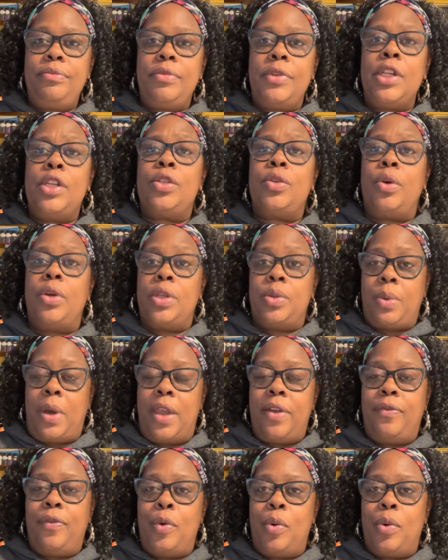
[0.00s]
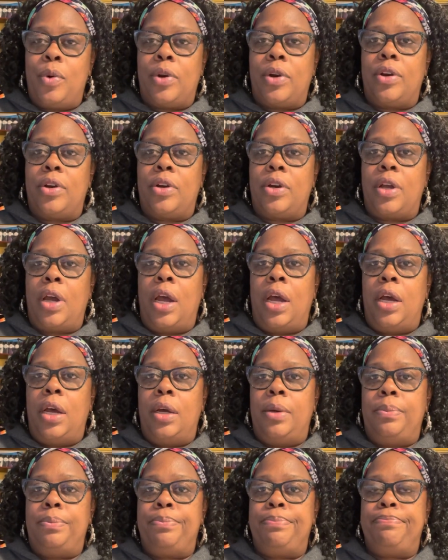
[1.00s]
so his wife ordered
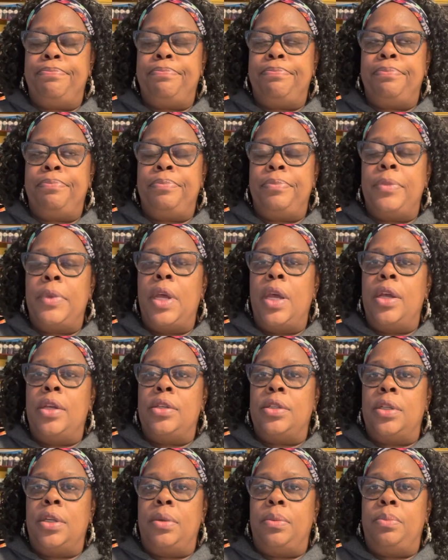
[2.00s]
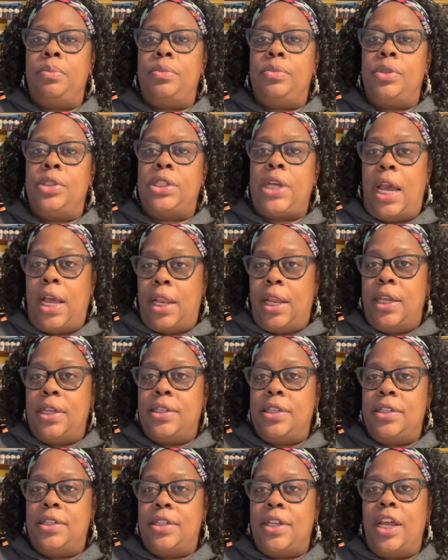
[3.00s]
um, some shot
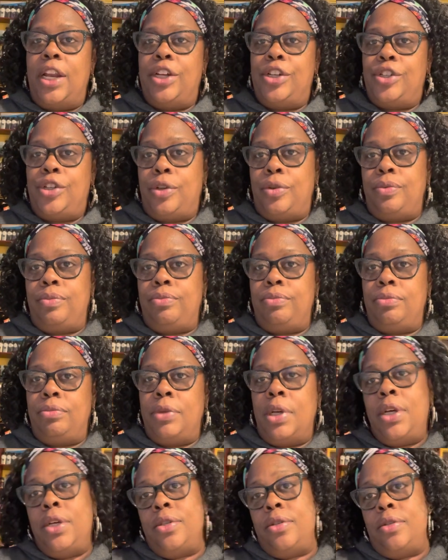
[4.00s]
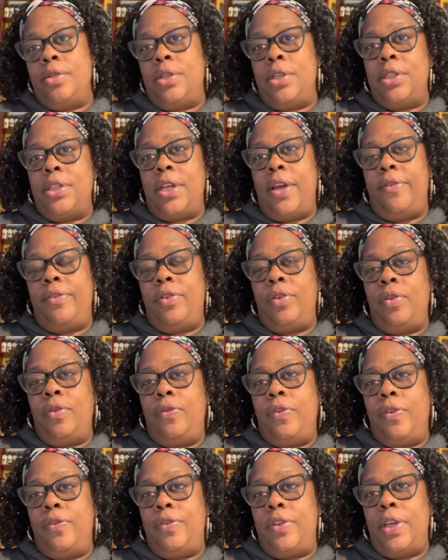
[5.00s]
glasses and a shirt. So since after do
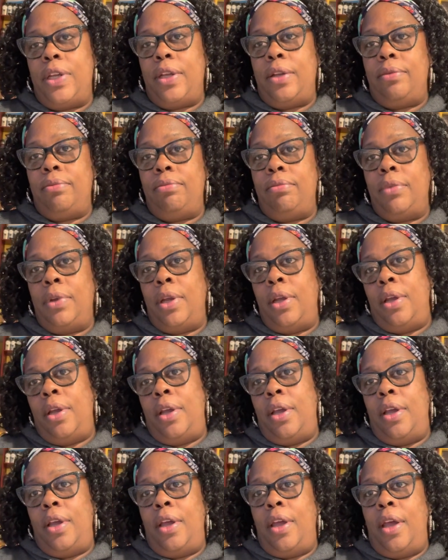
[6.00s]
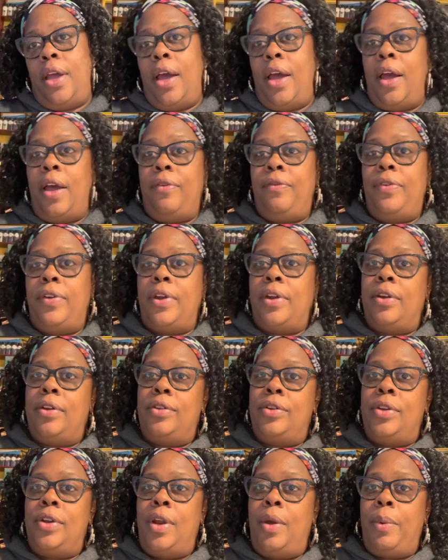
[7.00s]
15, I figured,
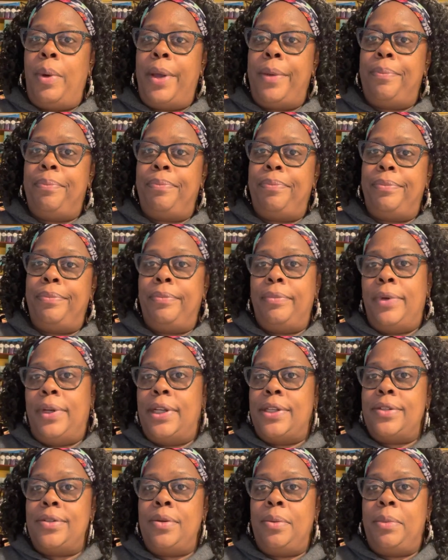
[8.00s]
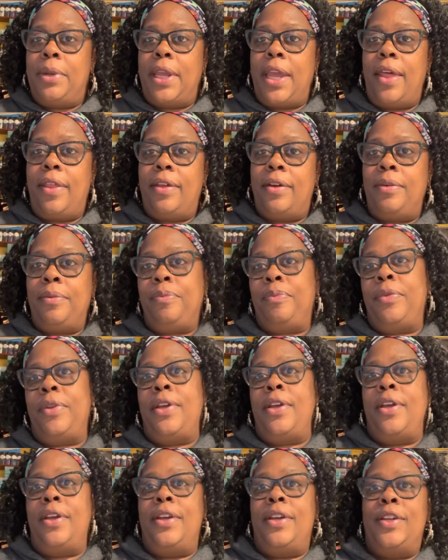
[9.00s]
you know what? Let's do them together.
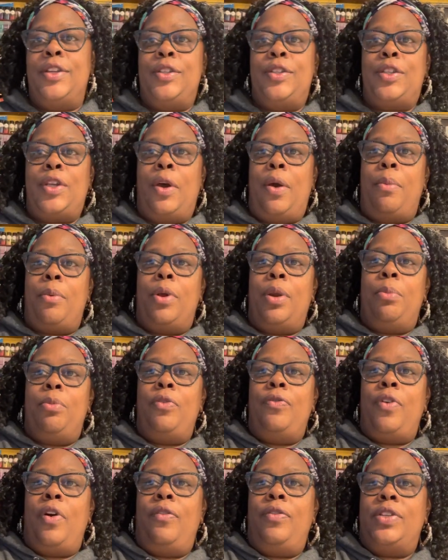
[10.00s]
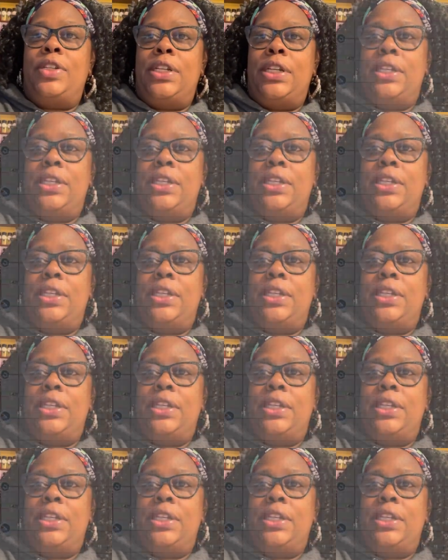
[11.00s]
So I'm going to move over to the